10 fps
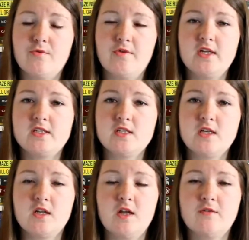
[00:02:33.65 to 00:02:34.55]

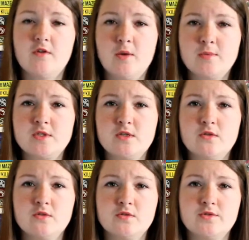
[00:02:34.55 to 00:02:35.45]
facing a lot of
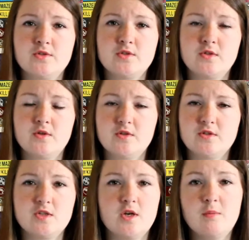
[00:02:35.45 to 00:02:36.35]
obstacles.
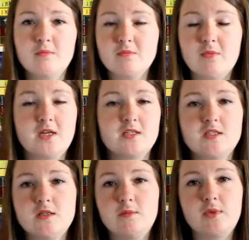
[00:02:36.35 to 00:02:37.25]
Some might
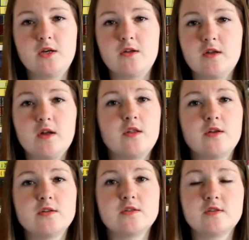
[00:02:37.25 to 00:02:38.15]
seem bigger than
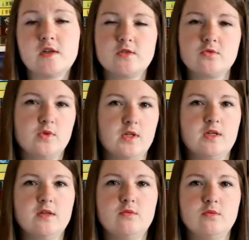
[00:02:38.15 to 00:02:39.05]
others. It's
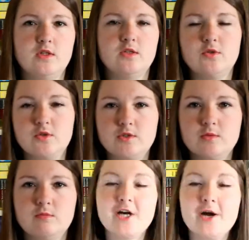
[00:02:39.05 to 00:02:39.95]
really good.
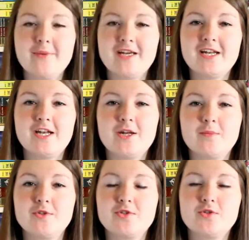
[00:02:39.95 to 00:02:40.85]
Coming in at
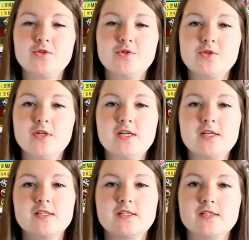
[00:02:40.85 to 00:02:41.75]
number 2
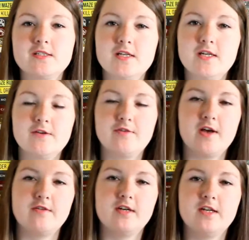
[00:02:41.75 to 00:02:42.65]
is City of
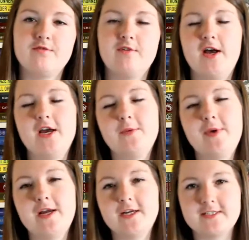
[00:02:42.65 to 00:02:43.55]
Heavenly Fire
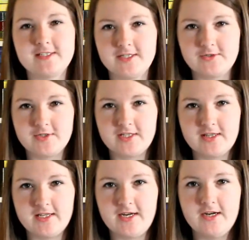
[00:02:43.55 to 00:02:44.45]
by Cassandra
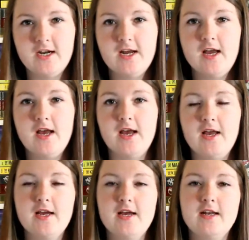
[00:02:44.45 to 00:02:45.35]
Clare.
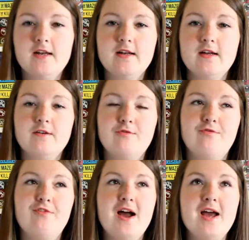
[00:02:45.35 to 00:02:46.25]
And
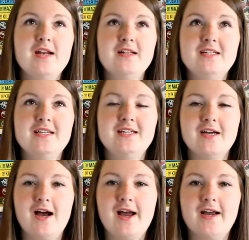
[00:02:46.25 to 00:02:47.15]
finally
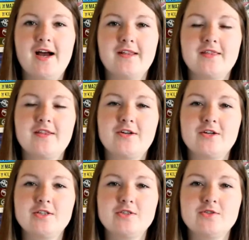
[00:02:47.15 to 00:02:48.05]
I got the
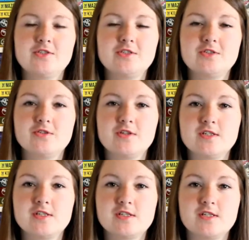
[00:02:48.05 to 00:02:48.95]
conclusion to
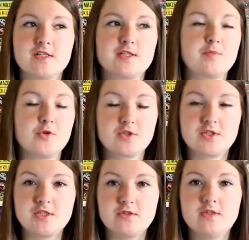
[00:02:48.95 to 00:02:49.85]
this 6-book
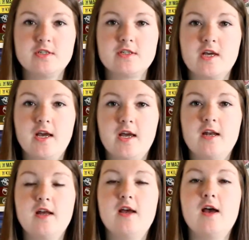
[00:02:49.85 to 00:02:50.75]
series and